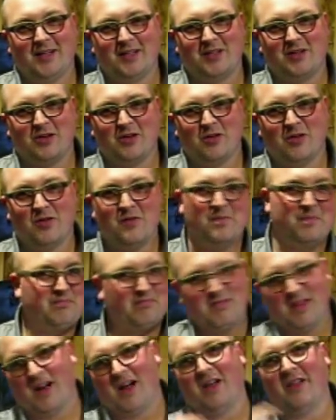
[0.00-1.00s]
unscrew
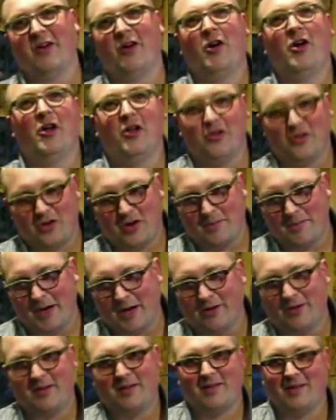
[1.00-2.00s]
and all the oil will
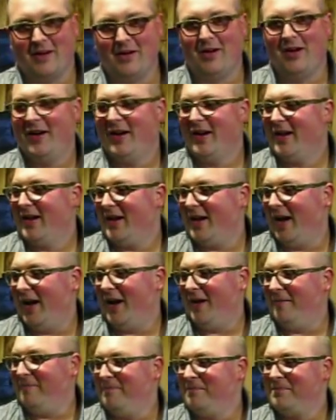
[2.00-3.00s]
come out. So
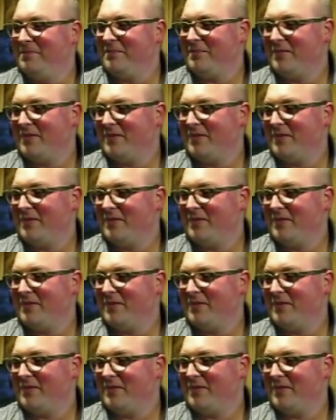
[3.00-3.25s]
um,